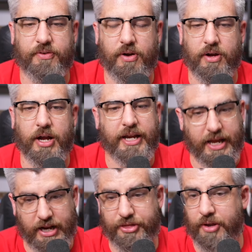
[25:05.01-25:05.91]
again,
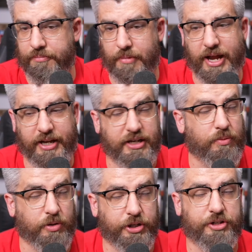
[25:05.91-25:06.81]
I thought Maia did a
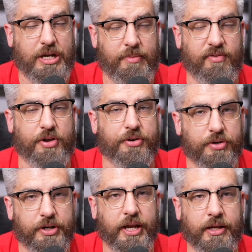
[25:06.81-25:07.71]
really good job of
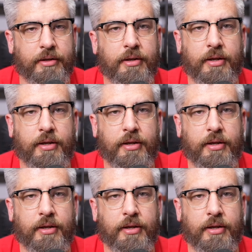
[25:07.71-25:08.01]
underhooking,